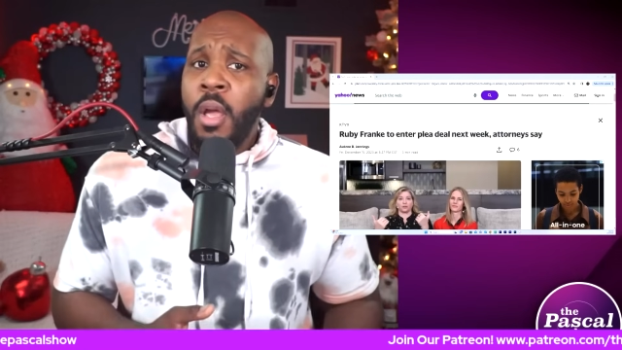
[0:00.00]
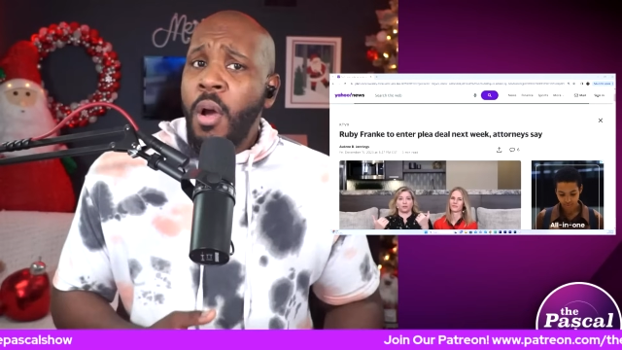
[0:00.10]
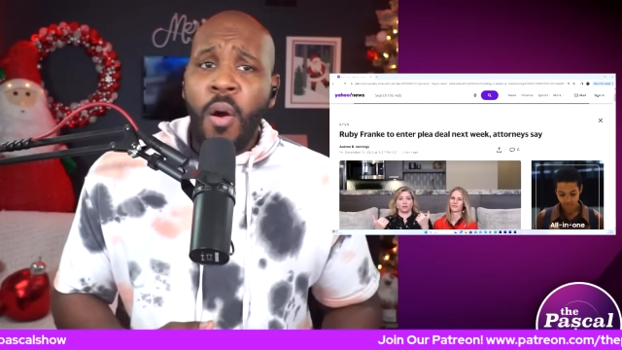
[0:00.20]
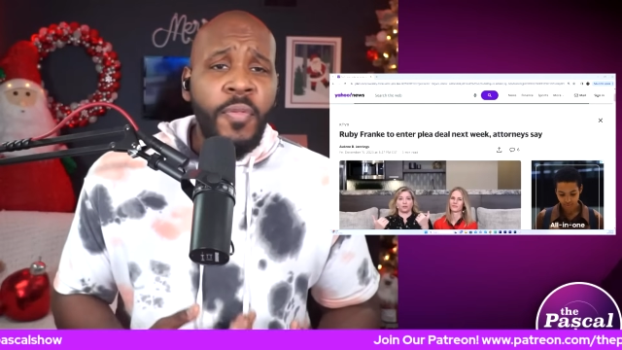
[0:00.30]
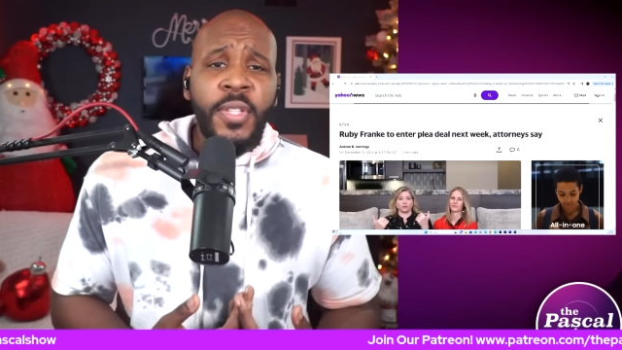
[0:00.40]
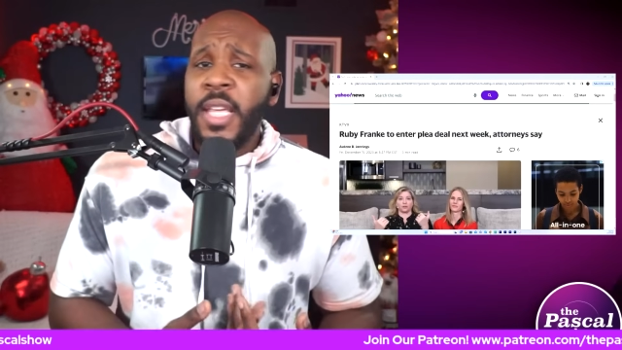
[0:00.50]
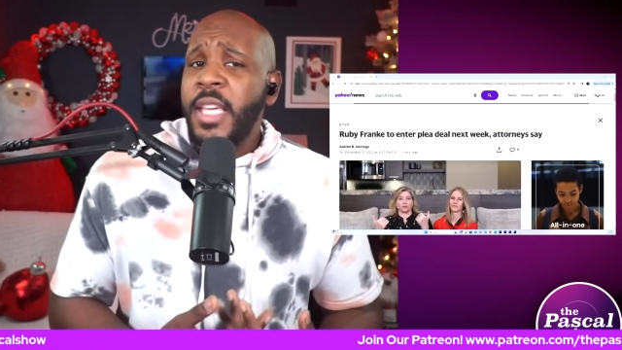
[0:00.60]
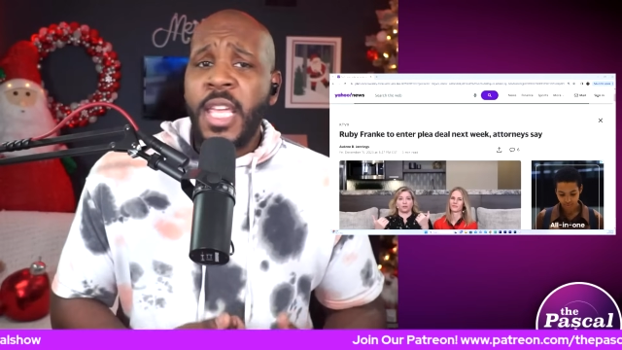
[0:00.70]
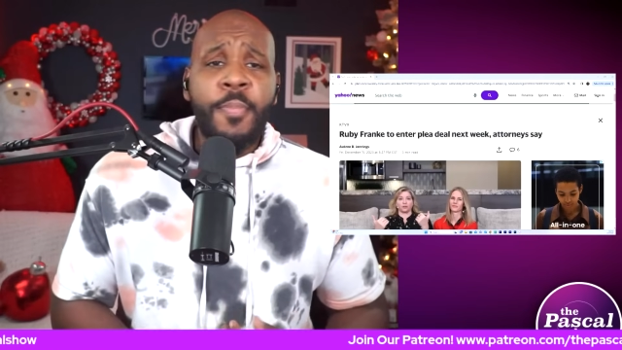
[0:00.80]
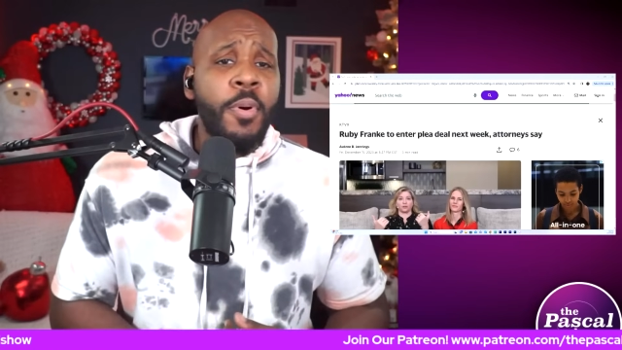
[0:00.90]
hopefully they
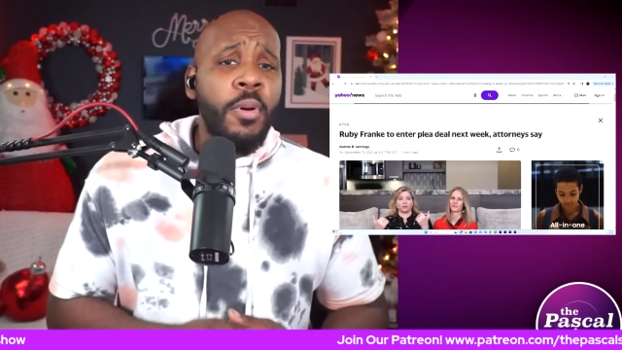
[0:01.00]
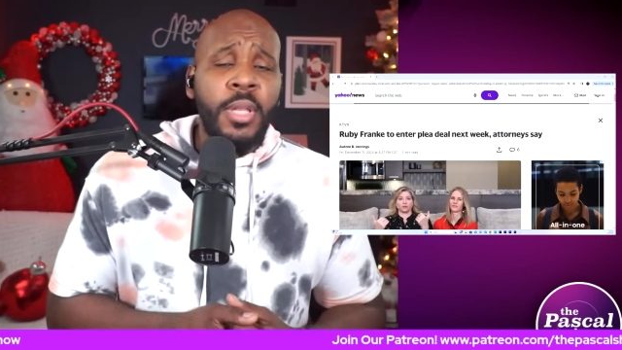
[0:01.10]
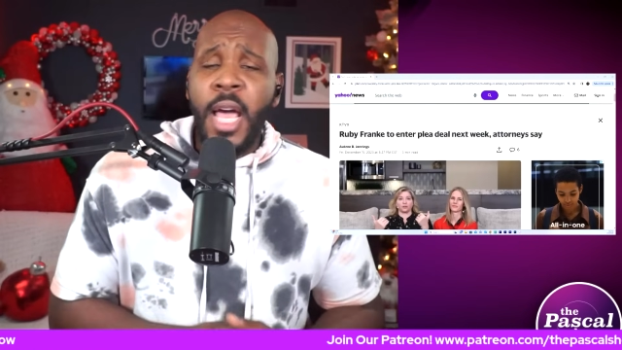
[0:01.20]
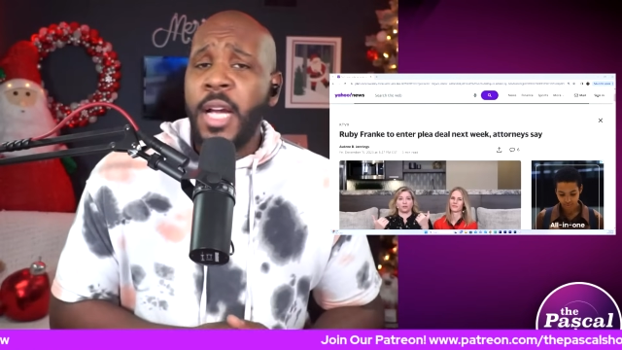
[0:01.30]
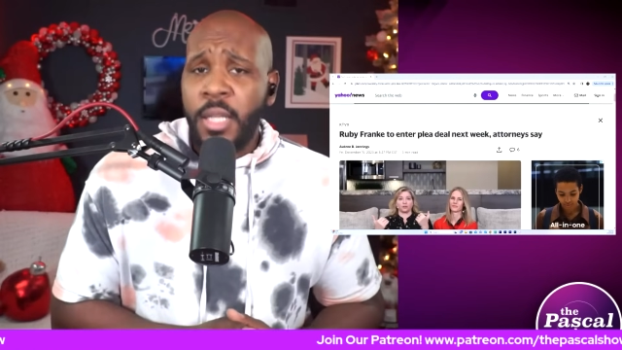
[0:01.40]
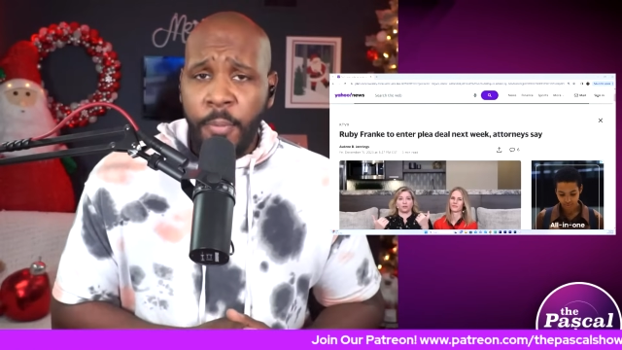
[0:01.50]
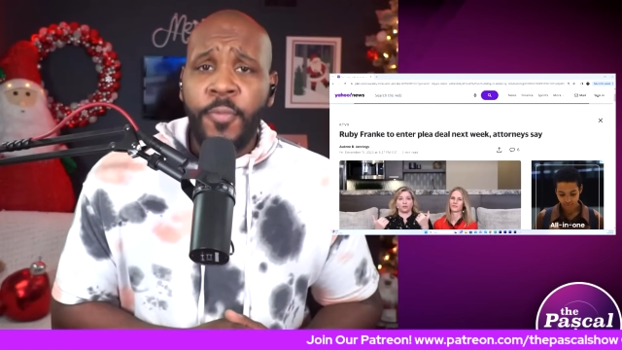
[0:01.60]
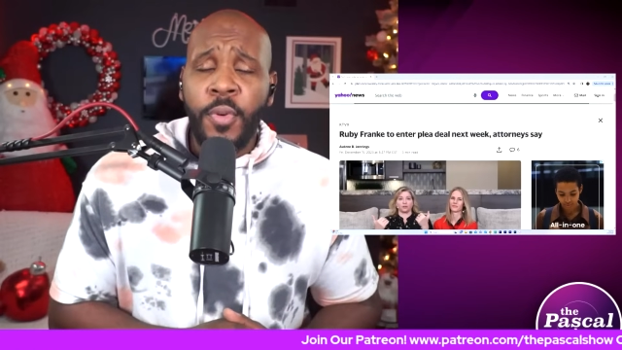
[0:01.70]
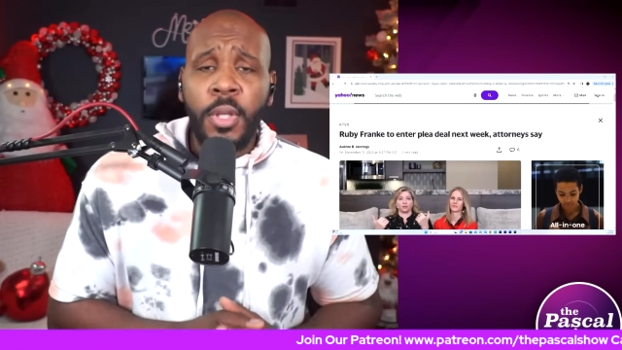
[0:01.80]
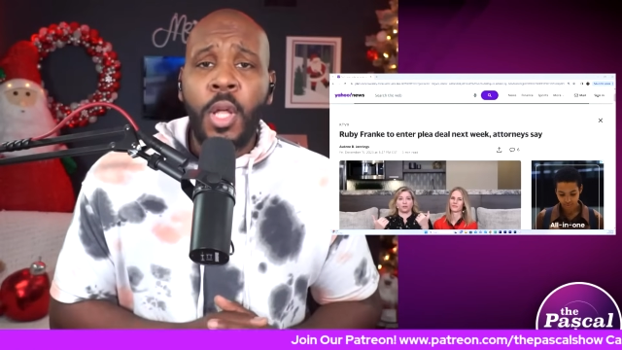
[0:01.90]
keep her locked up
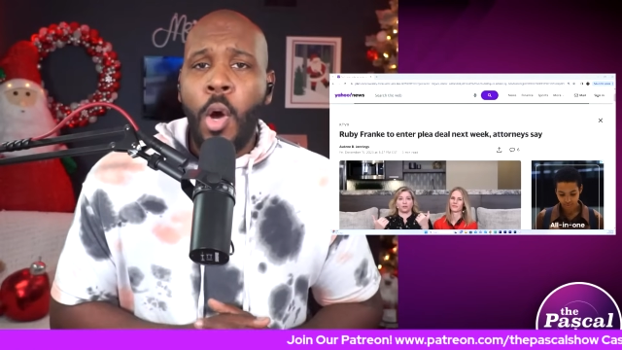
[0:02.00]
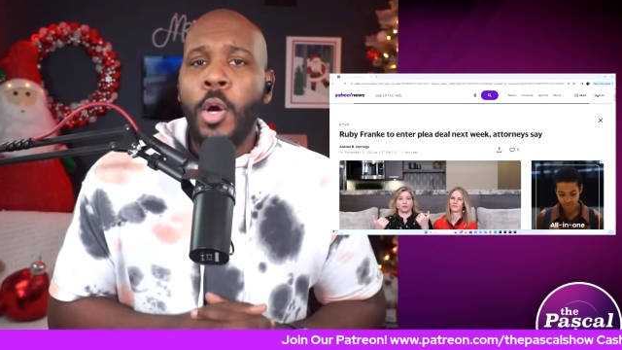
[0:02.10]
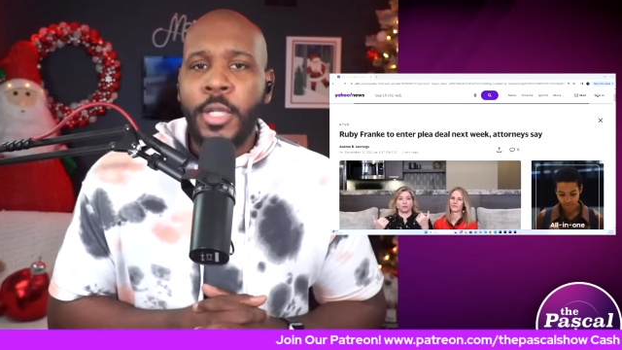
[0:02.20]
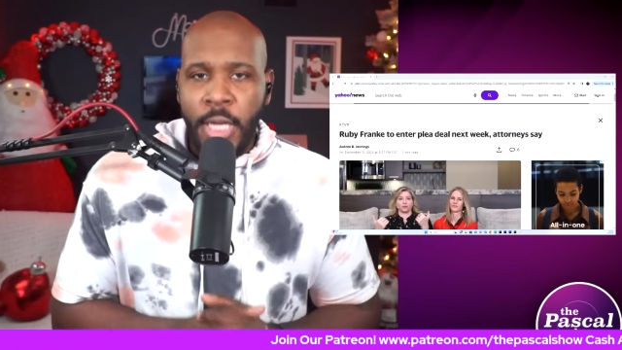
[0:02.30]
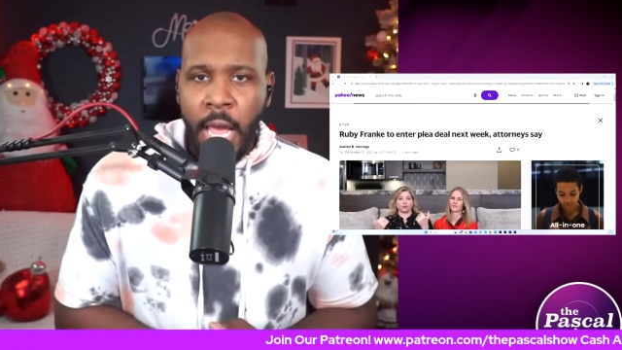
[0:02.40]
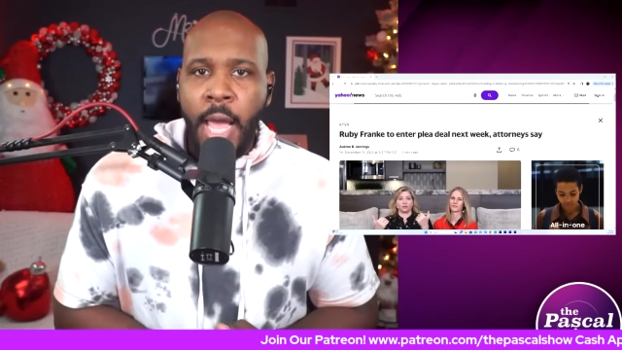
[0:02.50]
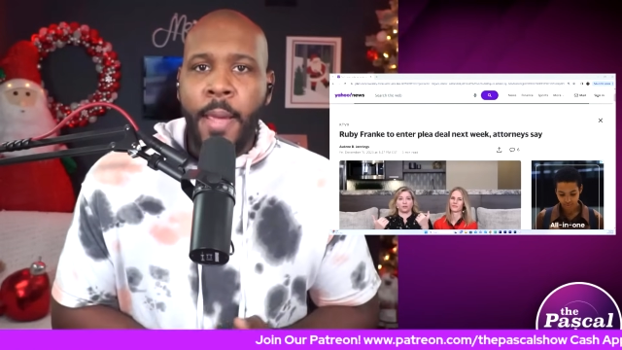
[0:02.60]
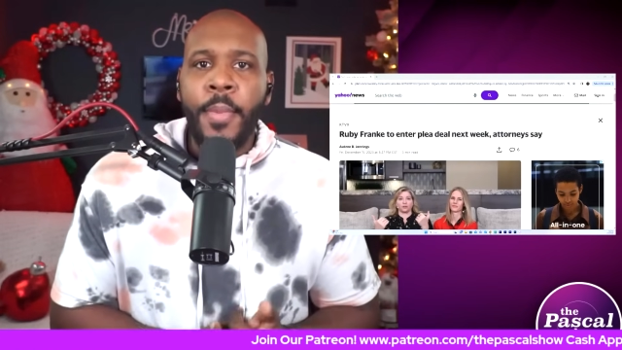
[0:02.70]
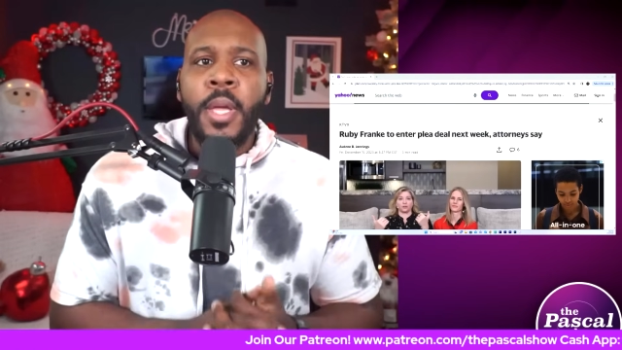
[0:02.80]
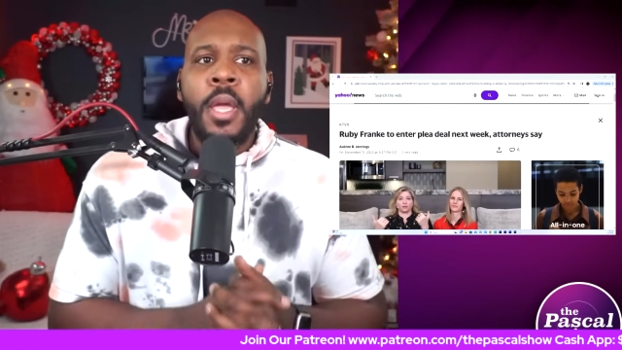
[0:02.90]
for a long time.